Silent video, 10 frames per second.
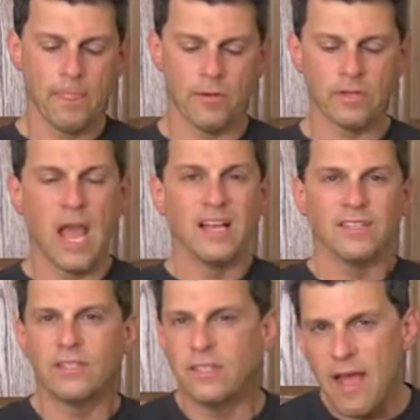there's
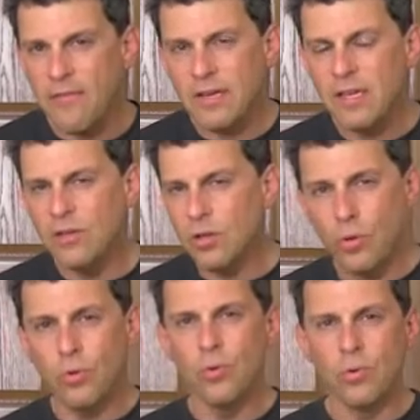
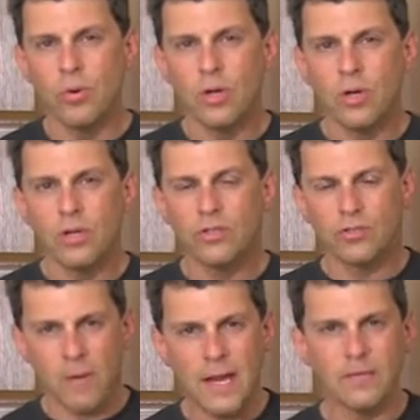72
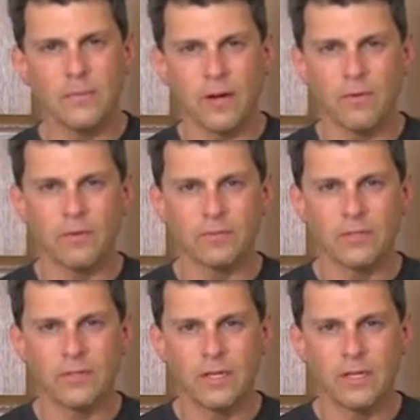trace minerals.